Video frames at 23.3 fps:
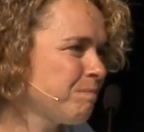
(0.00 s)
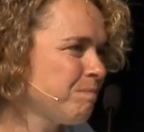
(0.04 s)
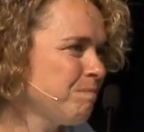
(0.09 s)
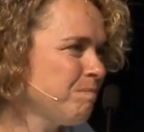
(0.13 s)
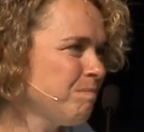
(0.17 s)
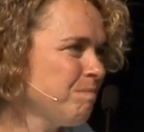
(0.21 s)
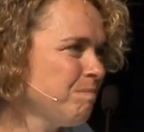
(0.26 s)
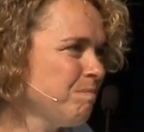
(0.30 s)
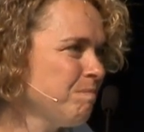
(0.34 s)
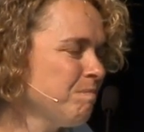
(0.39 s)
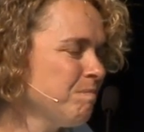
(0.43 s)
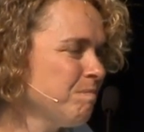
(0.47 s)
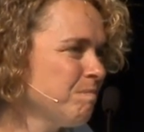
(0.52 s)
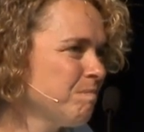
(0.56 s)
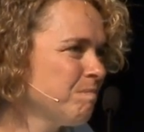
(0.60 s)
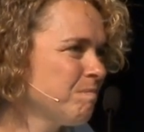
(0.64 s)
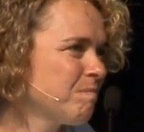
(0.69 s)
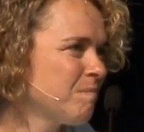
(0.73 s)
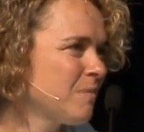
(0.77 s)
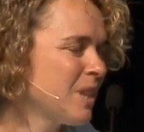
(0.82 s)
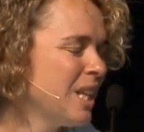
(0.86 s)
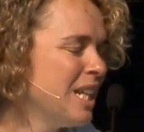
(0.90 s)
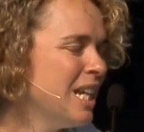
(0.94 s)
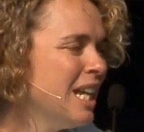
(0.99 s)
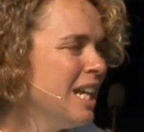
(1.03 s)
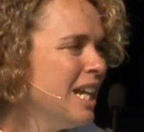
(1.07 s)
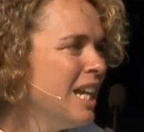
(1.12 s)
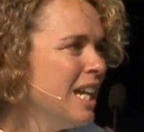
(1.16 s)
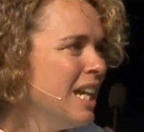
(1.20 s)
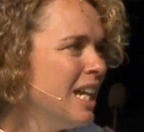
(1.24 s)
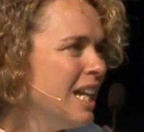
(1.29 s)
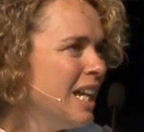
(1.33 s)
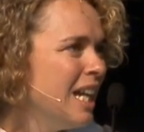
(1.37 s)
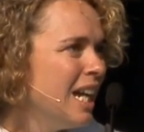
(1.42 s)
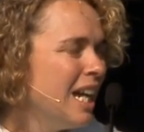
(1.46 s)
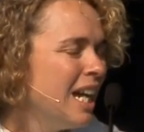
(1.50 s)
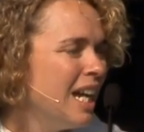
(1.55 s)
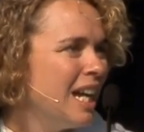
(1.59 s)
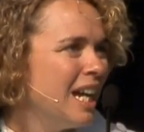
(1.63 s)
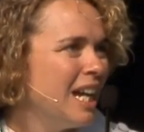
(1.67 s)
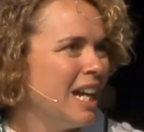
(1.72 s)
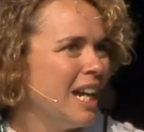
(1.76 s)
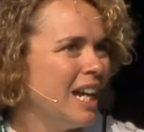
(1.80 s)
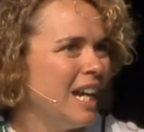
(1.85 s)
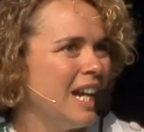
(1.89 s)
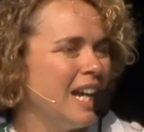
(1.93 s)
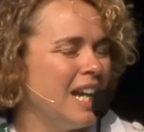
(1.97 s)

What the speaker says: (silence)